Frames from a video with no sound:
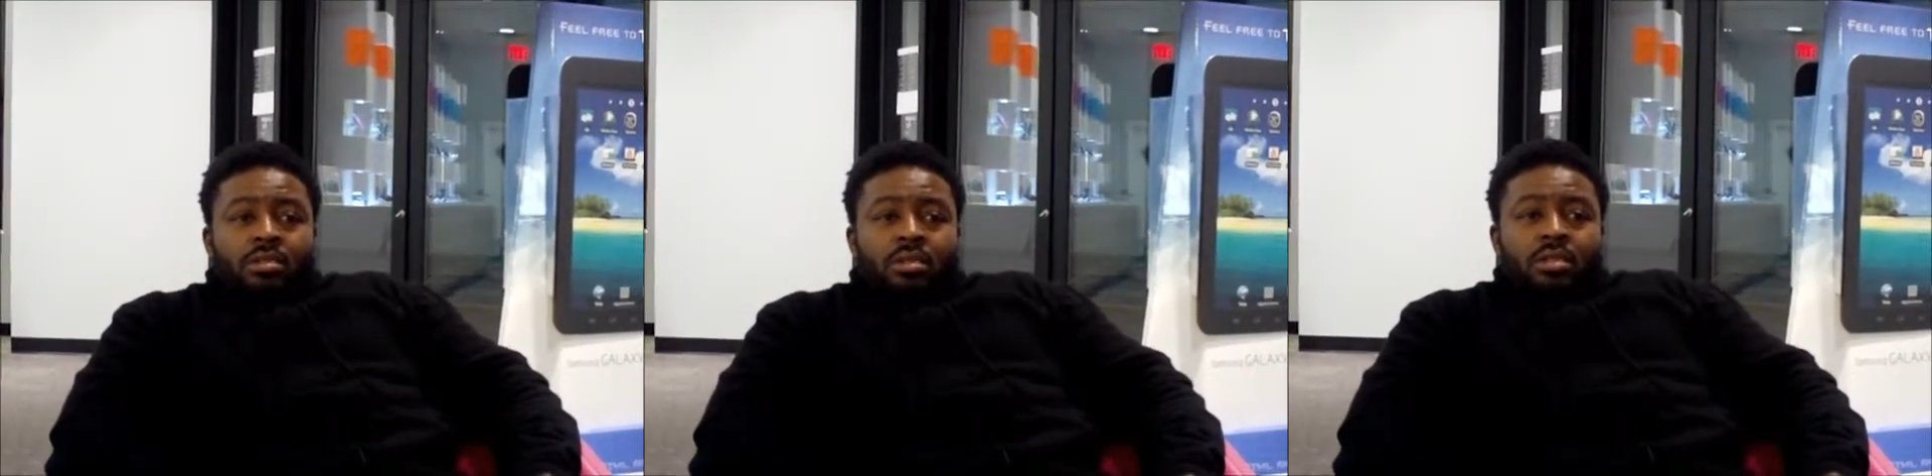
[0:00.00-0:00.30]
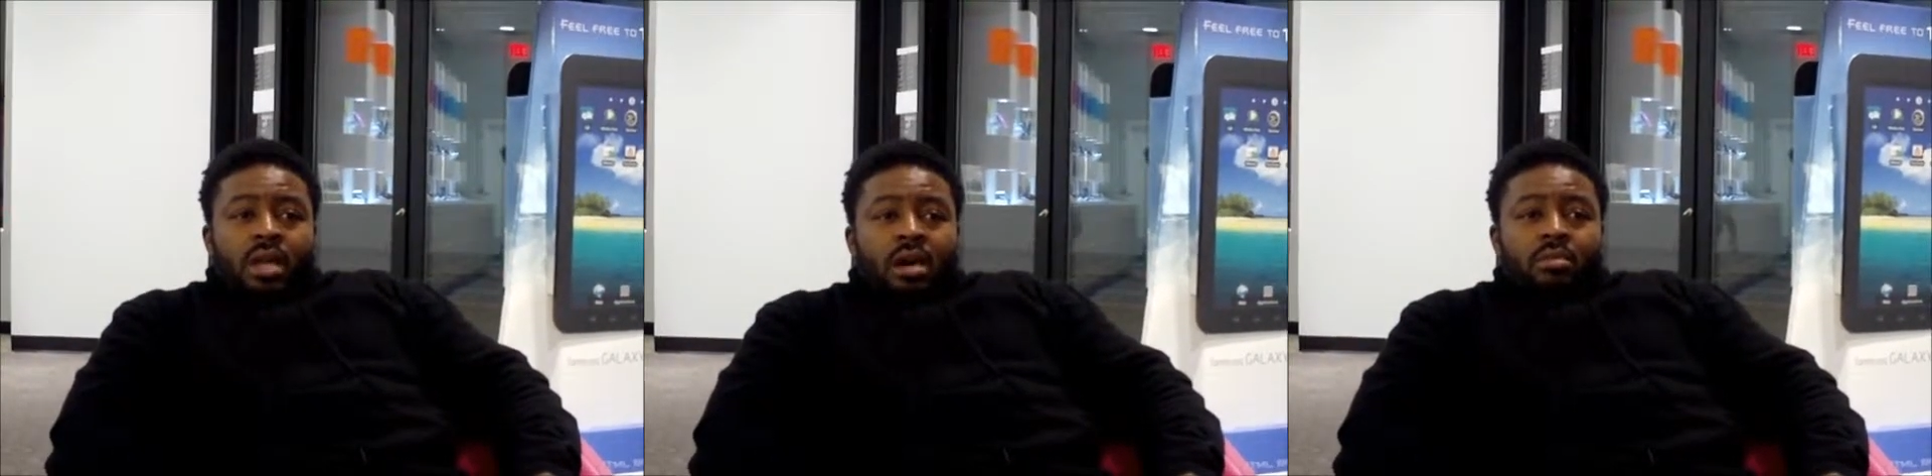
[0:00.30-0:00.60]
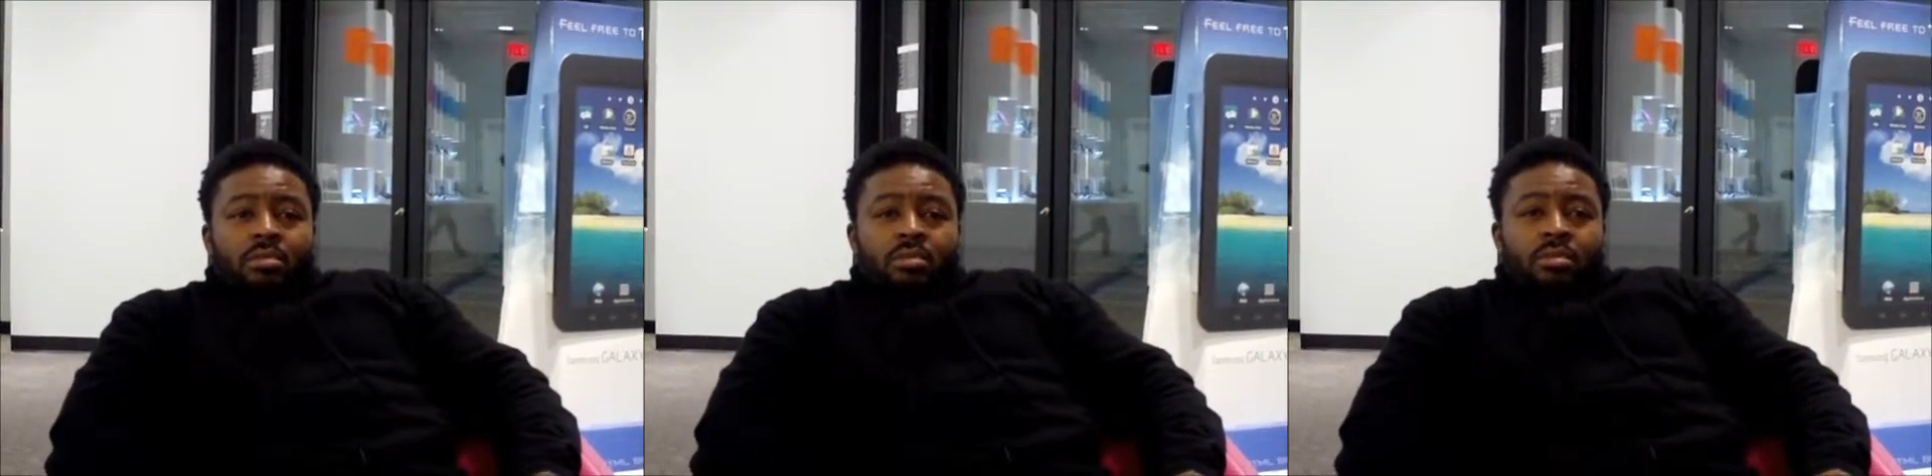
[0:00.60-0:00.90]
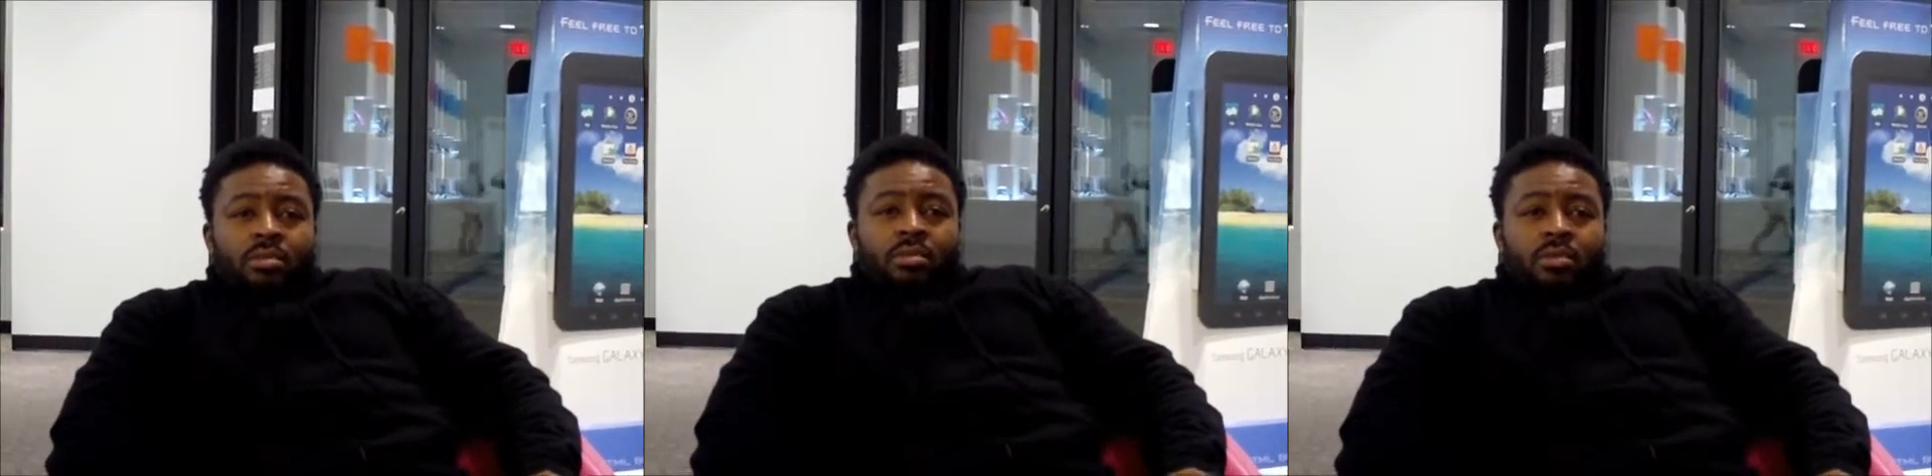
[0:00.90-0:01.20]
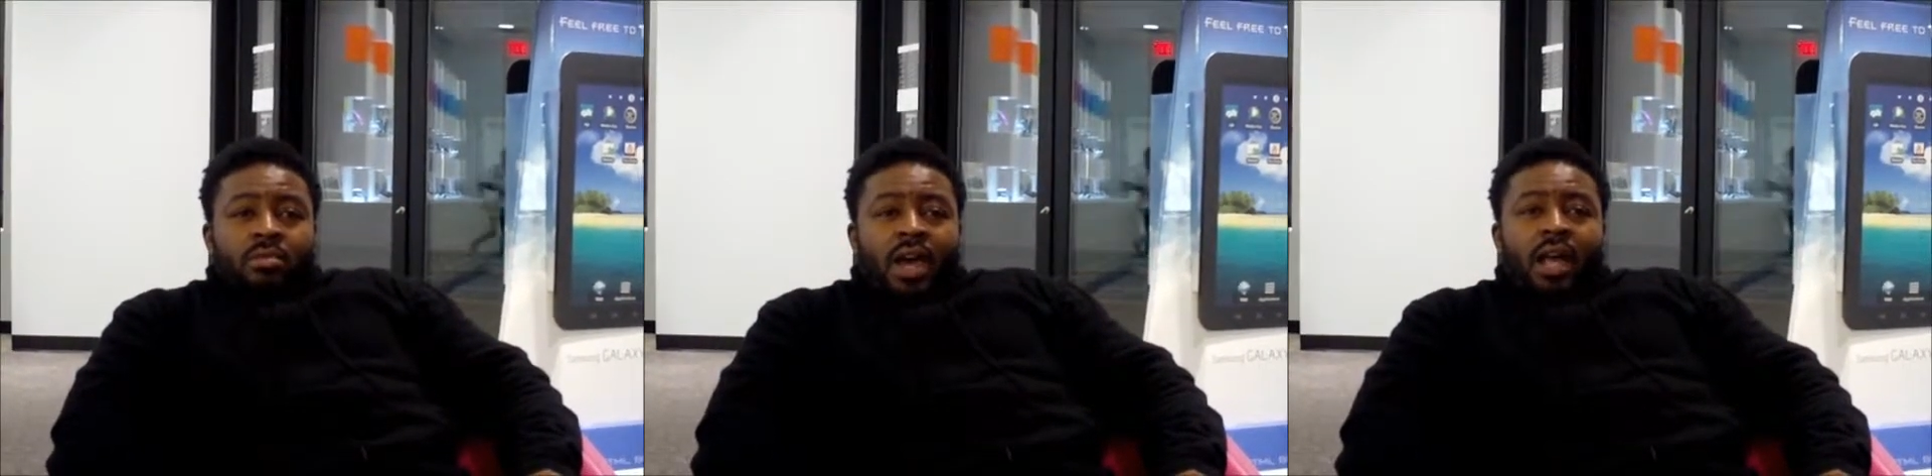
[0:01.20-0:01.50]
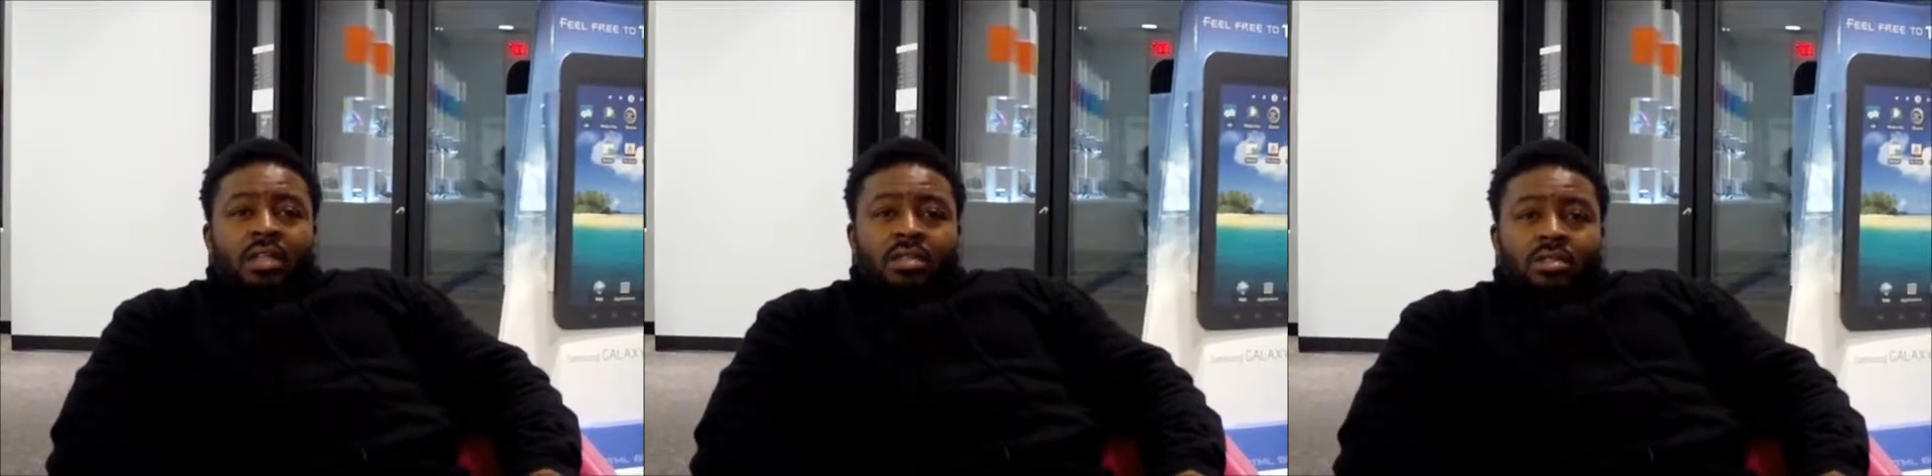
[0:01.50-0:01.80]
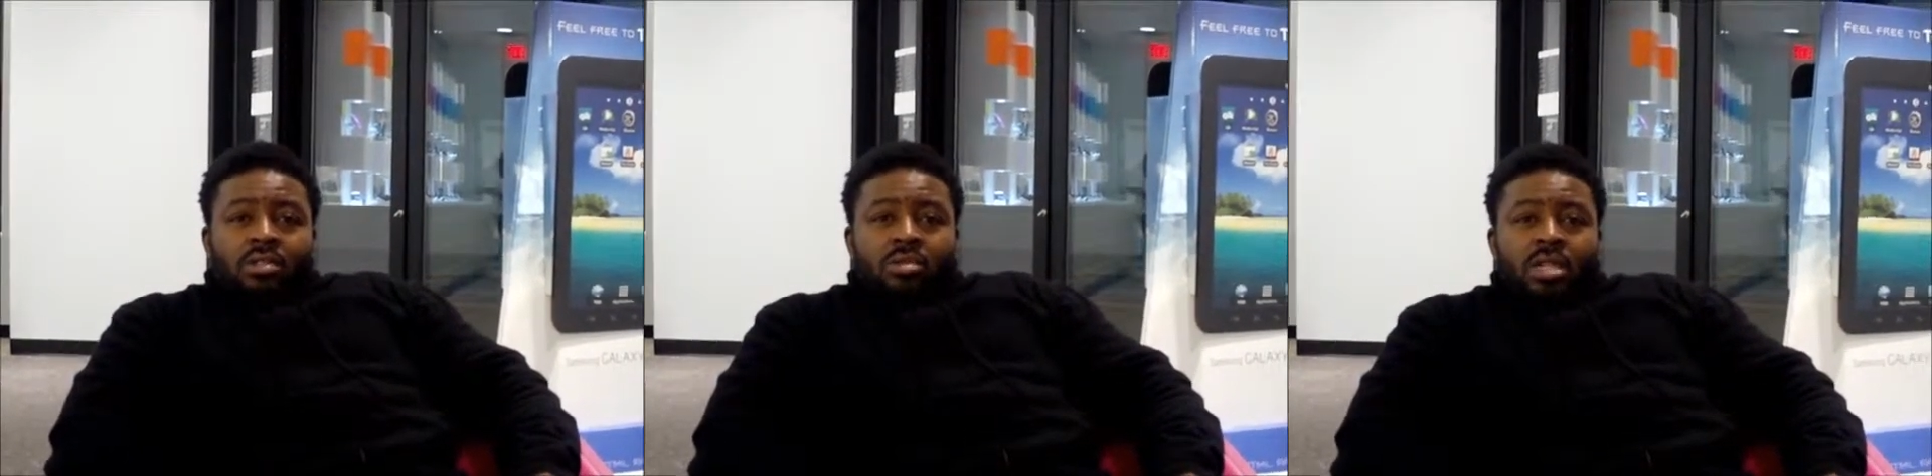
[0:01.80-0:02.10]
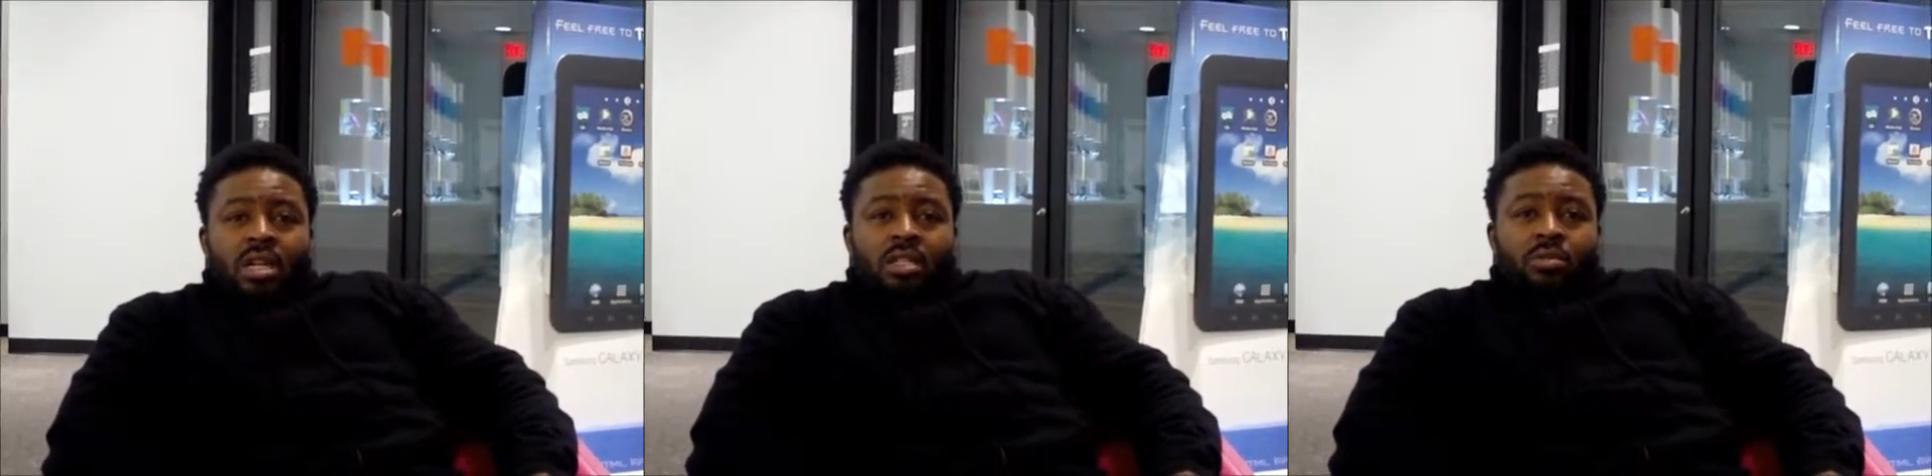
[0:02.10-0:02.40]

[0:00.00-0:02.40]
stop violence. You know what I'm saying?